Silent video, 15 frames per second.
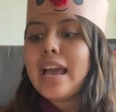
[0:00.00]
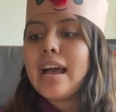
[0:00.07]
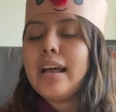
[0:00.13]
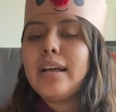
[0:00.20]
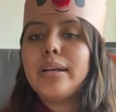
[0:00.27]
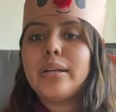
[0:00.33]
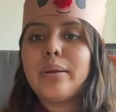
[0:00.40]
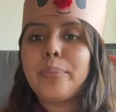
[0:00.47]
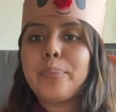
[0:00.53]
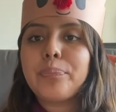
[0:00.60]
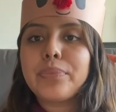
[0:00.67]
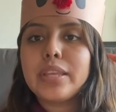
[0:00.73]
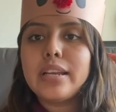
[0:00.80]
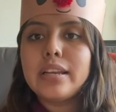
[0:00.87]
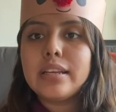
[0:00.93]

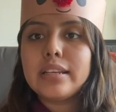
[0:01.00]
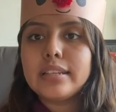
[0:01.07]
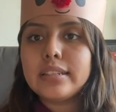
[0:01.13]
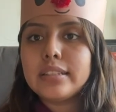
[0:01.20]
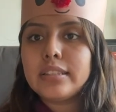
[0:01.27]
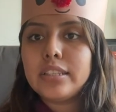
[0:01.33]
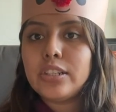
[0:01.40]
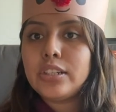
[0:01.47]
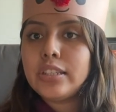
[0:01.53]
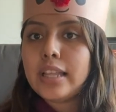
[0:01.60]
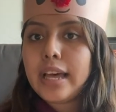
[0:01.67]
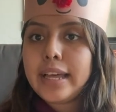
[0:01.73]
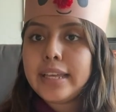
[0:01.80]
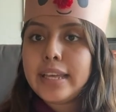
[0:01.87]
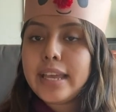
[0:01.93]
Um, their
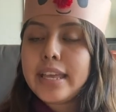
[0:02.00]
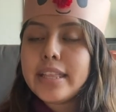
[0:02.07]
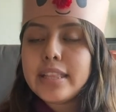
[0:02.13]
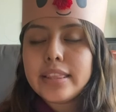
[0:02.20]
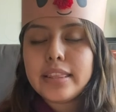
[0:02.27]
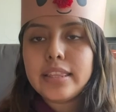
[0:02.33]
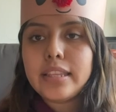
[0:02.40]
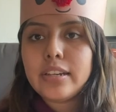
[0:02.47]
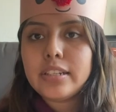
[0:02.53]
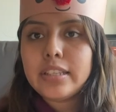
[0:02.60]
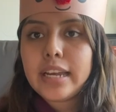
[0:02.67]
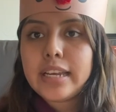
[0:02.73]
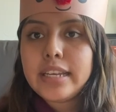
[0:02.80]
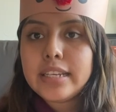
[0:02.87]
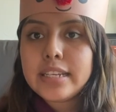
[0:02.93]
diet their
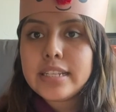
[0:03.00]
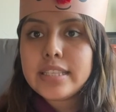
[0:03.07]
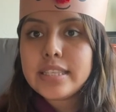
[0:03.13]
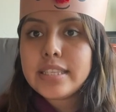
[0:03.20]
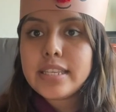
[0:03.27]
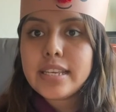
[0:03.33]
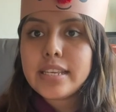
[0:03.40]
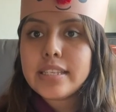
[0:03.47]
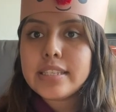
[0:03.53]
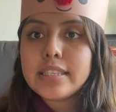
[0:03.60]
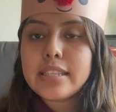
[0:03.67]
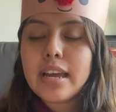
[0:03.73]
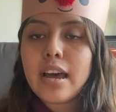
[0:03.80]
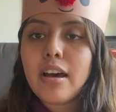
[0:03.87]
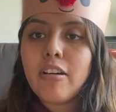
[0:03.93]
diet
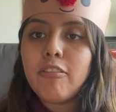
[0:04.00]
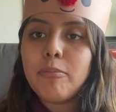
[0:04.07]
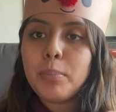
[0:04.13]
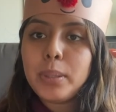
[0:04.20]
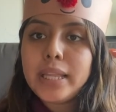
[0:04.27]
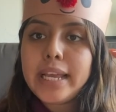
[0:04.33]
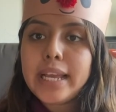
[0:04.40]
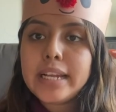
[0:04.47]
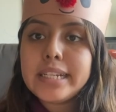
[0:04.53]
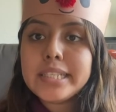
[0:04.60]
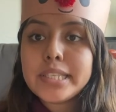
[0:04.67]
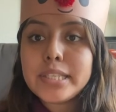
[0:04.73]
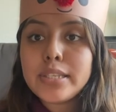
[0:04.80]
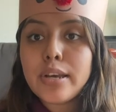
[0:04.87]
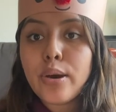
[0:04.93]
consists of
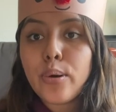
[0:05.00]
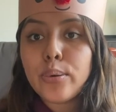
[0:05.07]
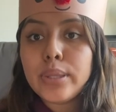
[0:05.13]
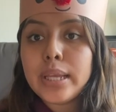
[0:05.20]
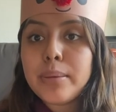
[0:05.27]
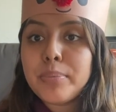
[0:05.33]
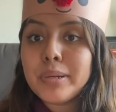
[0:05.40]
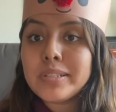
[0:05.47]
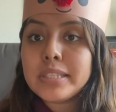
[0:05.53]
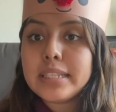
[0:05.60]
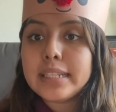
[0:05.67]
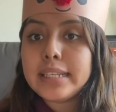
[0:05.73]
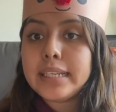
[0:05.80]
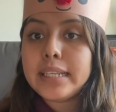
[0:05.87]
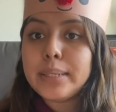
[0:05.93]
plants so they
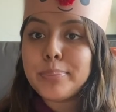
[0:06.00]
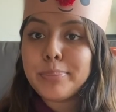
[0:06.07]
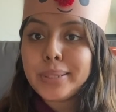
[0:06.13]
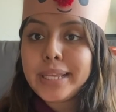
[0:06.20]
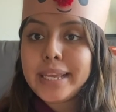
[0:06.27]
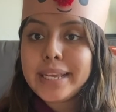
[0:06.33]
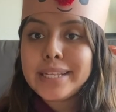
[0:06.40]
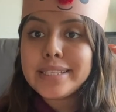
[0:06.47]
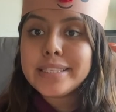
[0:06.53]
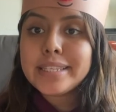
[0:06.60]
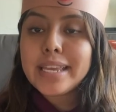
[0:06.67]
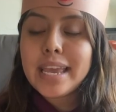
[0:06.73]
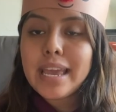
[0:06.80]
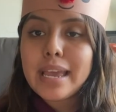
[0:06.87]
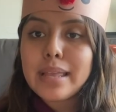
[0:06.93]
mostly eat plants
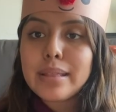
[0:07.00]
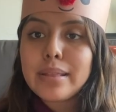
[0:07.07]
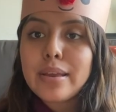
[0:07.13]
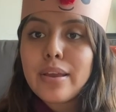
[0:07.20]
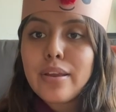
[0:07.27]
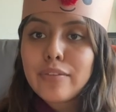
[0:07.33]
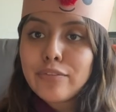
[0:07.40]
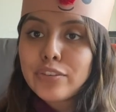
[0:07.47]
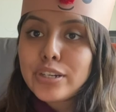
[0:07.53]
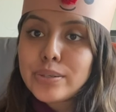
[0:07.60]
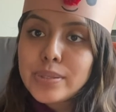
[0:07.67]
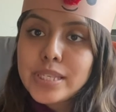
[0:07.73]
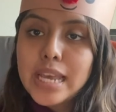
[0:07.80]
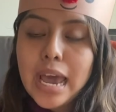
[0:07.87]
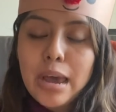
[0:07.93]
and
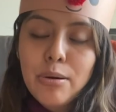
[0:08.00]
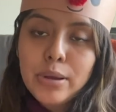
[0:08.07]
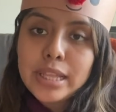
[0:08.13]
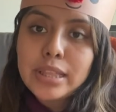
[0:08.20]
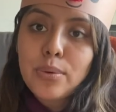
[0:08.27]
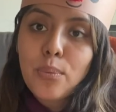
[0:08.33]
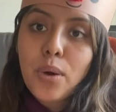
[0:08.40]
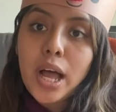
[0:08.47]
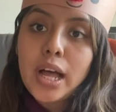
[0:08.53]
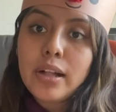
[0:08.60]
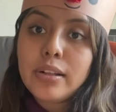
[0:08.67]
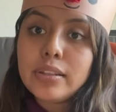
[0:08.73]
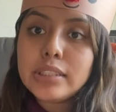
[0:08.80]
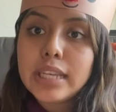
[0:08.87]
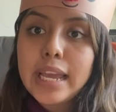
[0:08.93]
fruits out in the
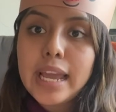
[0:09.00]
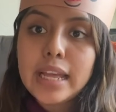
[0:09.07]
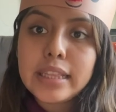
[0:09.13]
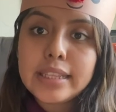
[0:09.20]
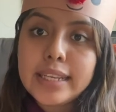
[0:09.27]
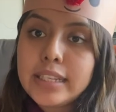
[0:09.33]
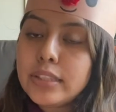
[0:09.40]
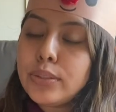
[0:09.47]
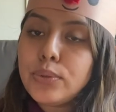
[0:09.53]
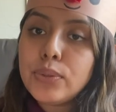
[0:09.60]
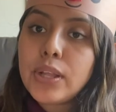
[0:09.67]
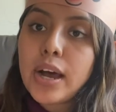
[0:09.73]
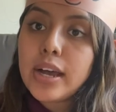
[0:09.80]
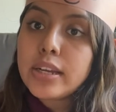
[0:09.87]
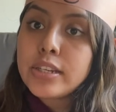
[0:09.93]
wild and they do
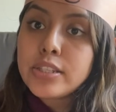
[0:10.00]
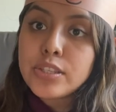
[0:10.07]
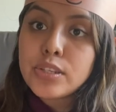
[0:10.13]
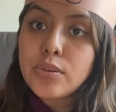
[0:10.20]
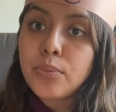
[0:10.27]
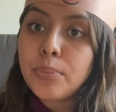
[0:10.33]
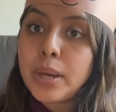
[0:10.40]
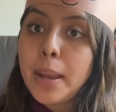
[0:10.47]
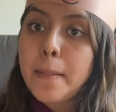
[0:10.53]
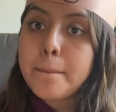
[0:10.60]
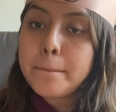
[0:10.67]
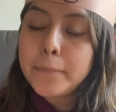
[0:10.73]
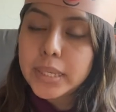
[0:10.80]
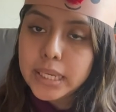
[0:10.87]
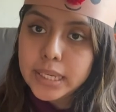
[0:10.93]
not consume
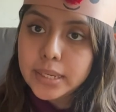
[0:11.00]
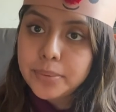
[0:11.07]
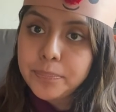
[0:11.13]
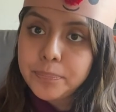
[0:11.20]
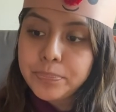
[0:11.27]
meat